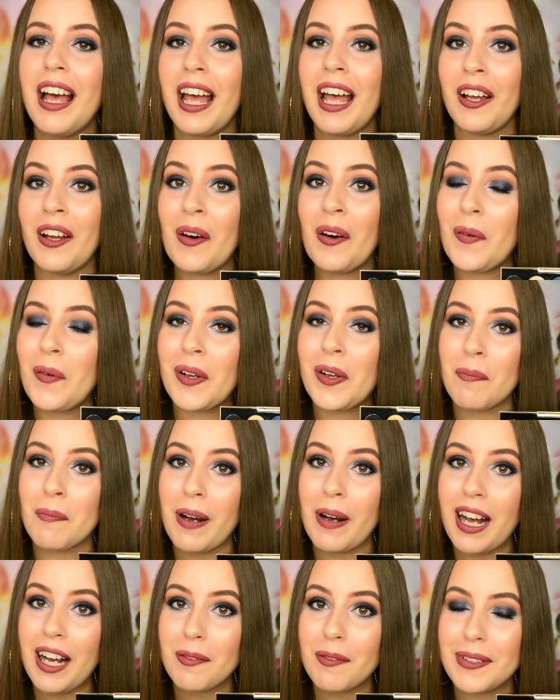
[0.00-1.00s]
and going
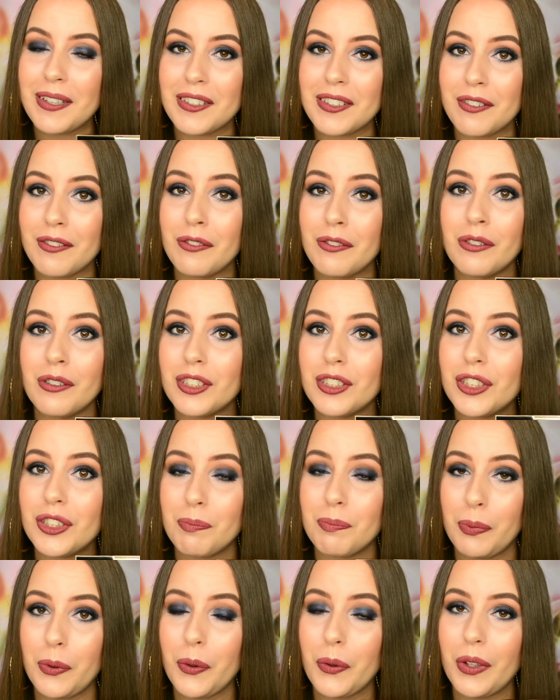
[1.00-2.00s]
back, because if it was
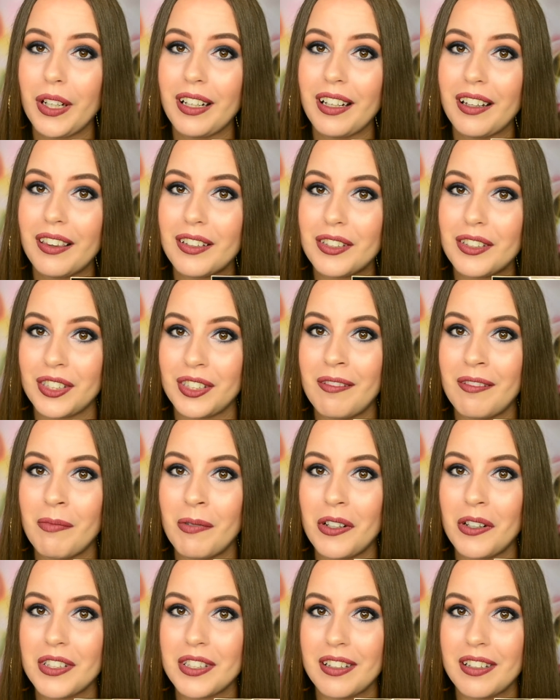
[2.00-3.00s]
purely the
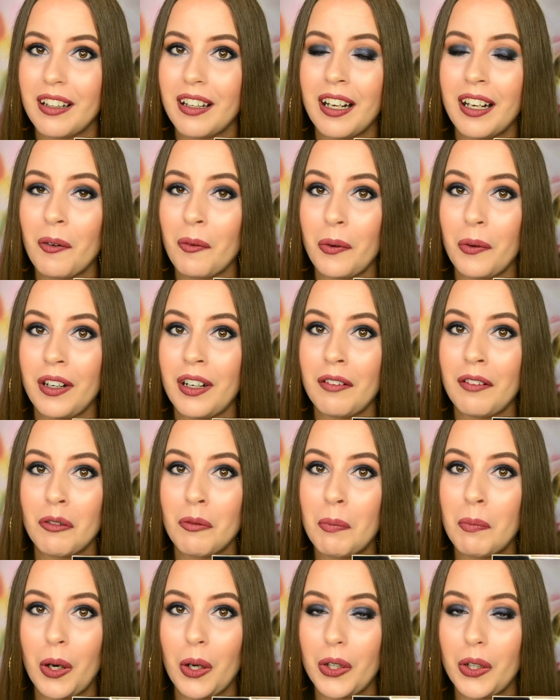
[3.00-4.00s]
shimmers then I wouldn't
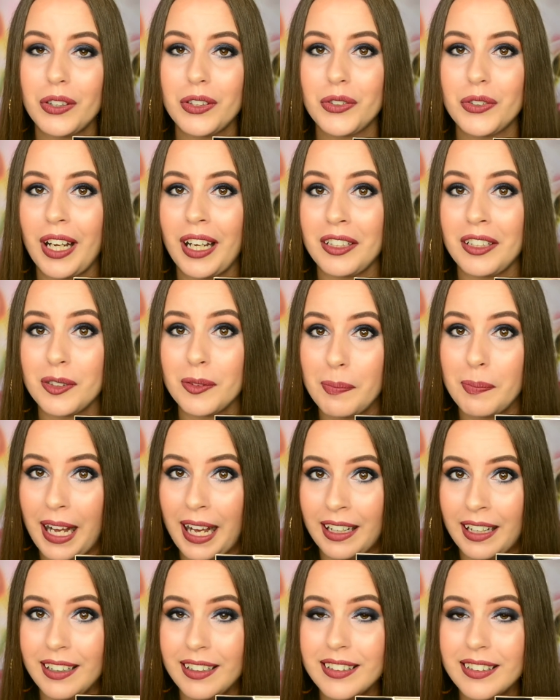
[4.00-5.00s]
even bother trying to
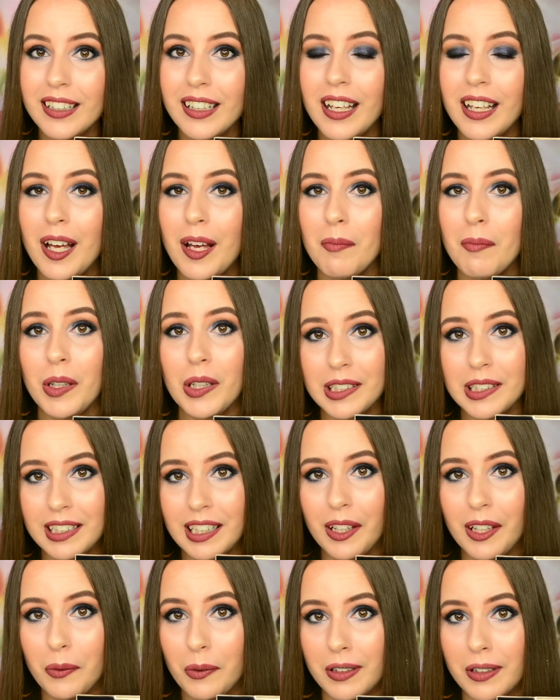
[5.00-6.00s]
pan it, because
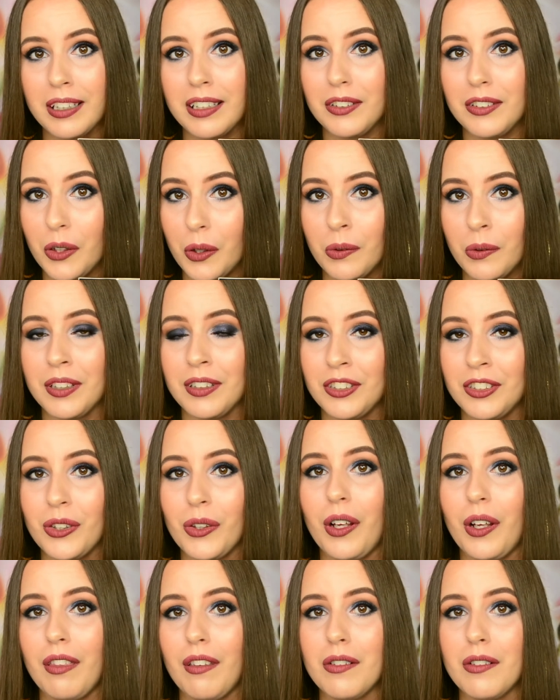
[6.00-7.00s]
I really don't
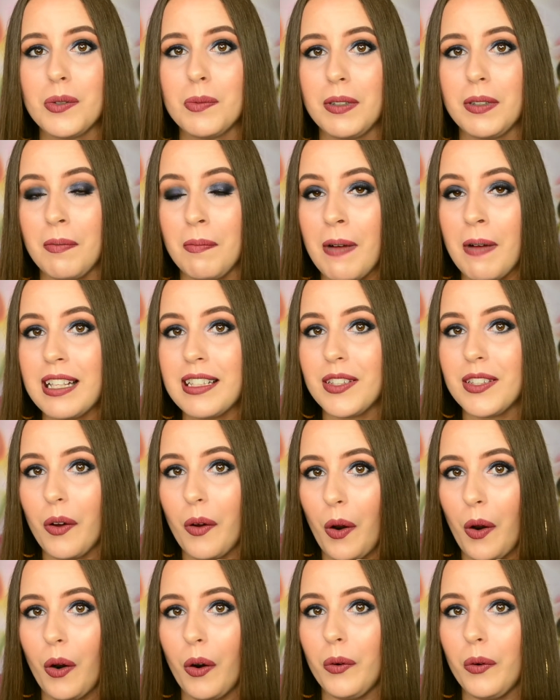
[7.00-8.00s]
enjoy those, but the mattes
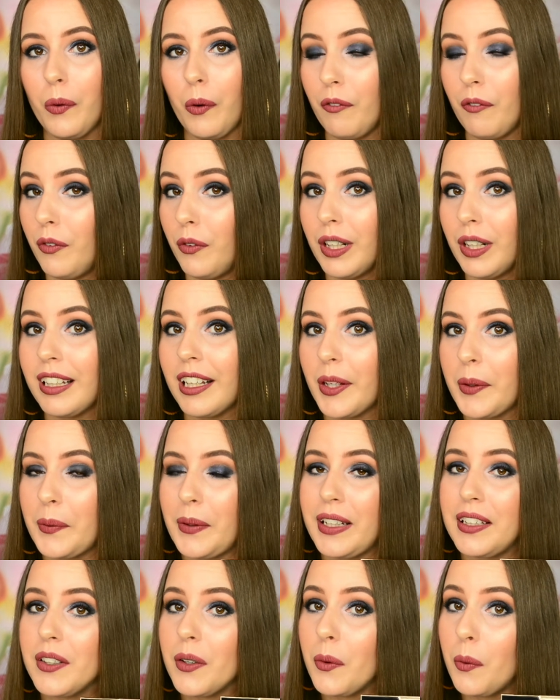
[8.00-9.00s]
are of really
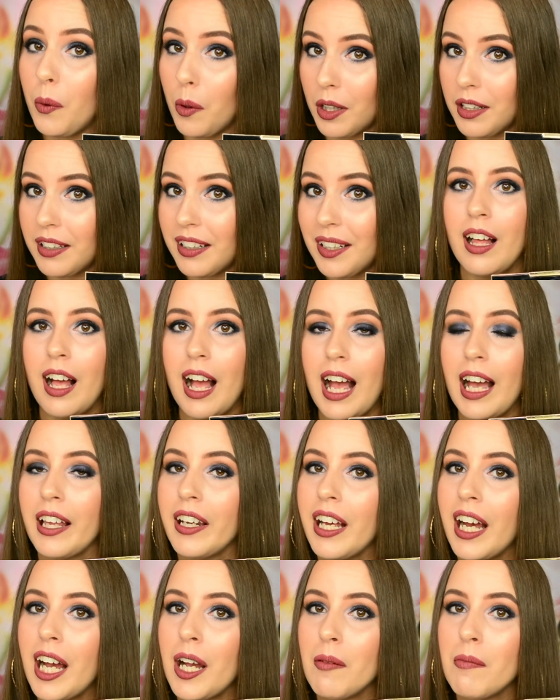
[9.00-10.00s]
great quality.
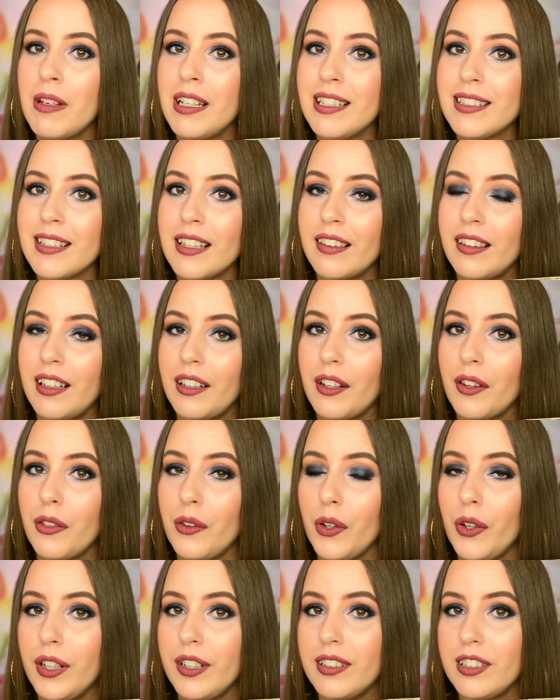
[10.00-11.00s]
Anaheim is the
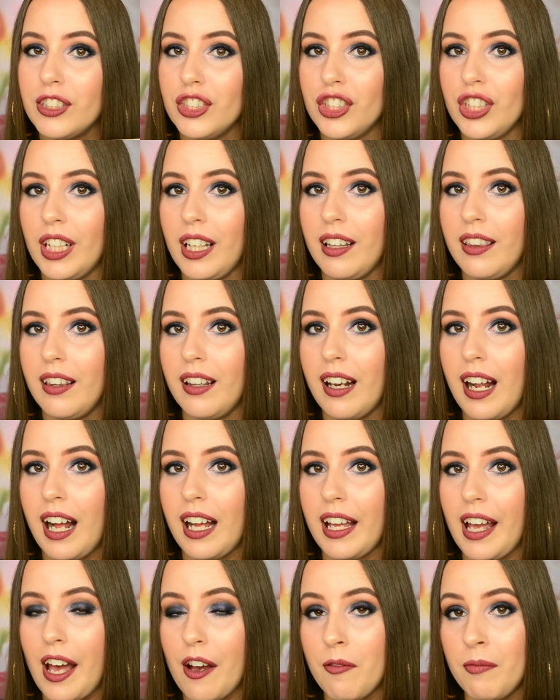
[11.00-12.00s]
third shade that
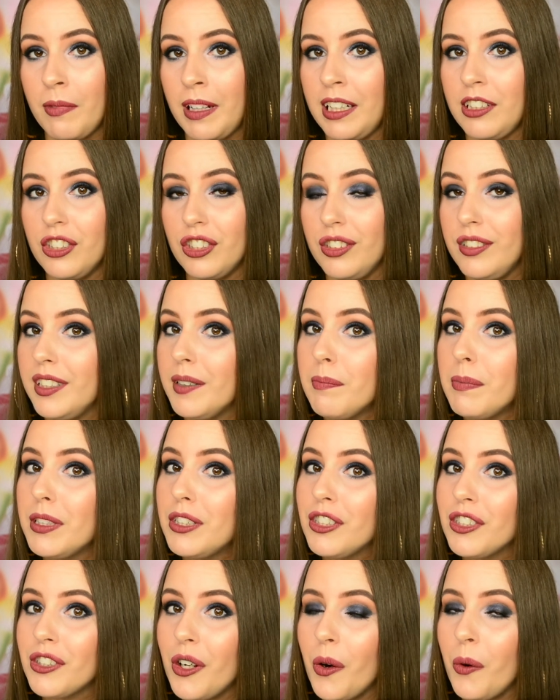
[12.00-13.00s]
I have major
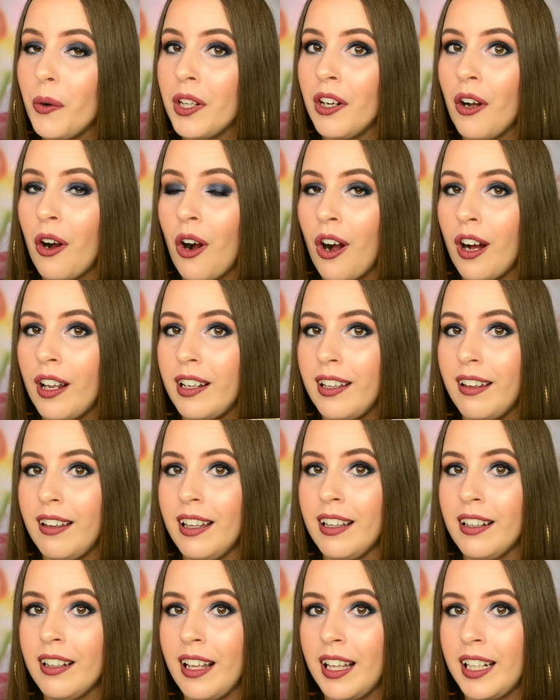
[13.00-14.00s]
dippage going on
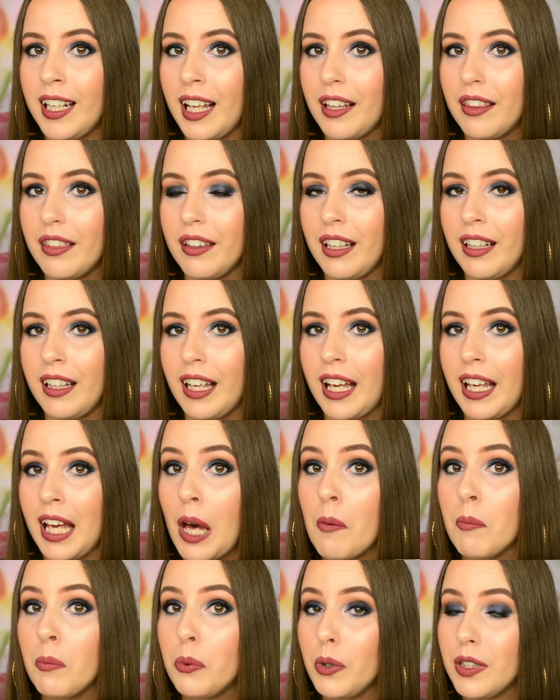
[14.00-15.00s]
in, and I think I
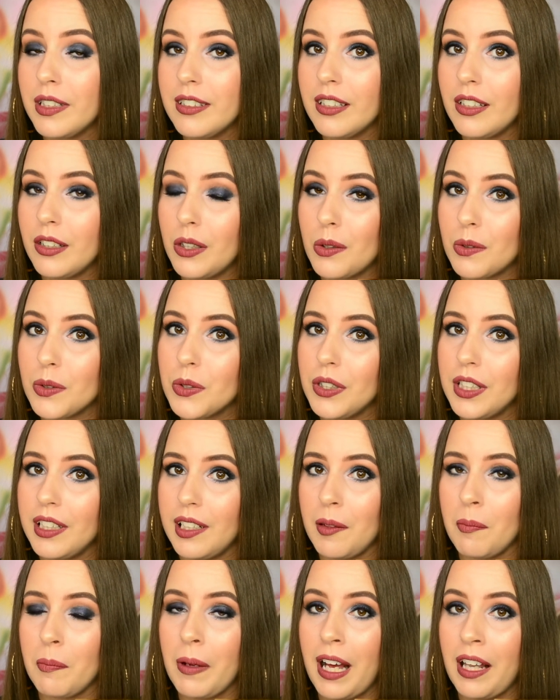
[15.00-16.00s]
am pretty close to
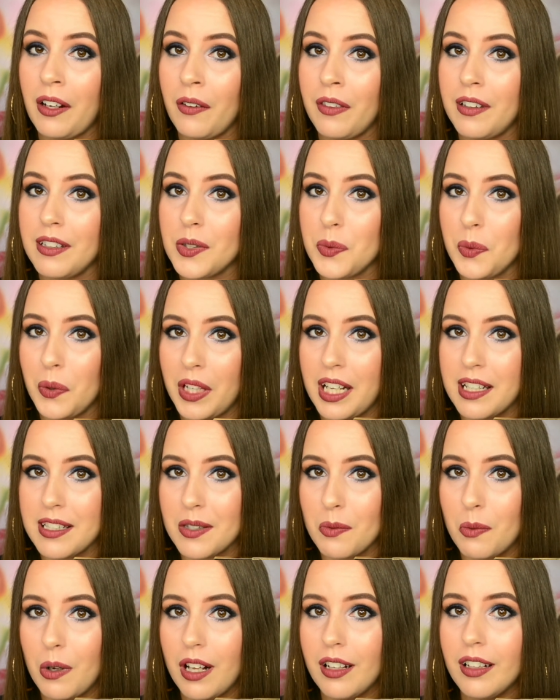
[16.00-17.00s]
hitting pan on this one
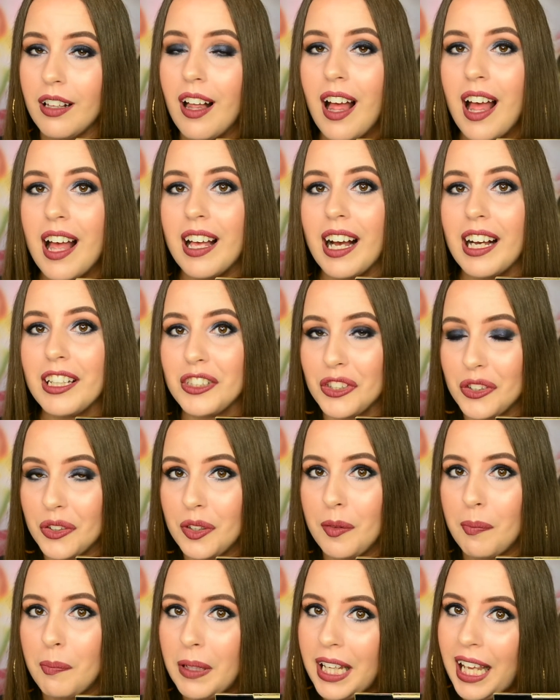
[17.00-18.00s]
as well. I
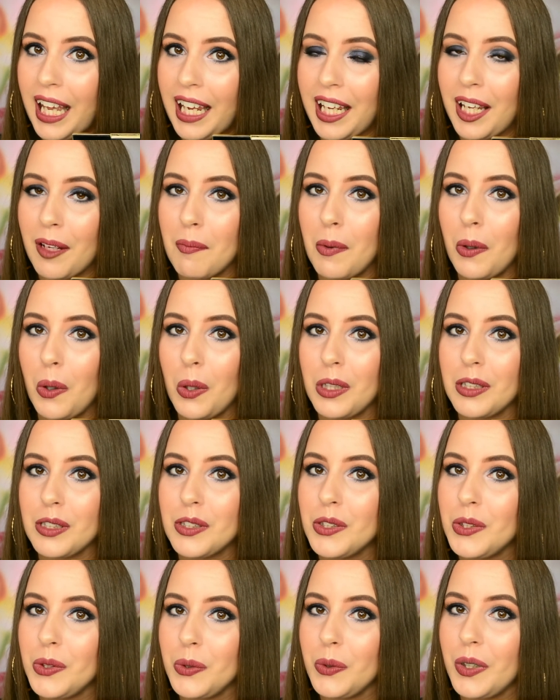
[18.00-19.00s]
should be able
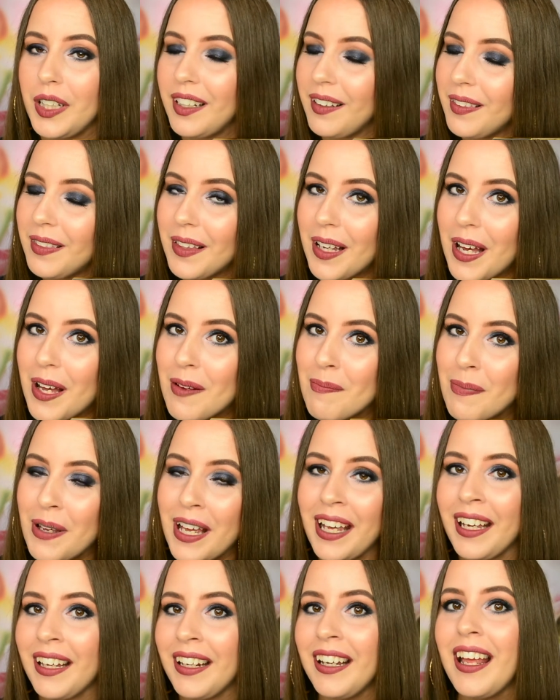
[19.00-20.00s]
to hit that
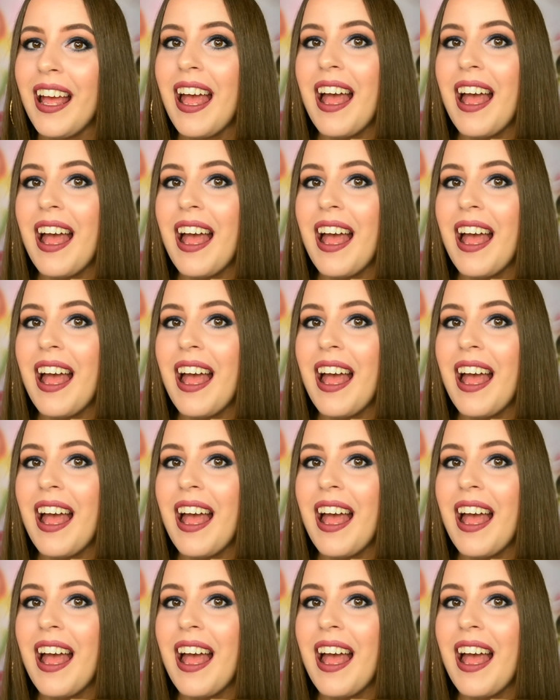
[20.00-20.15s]
pan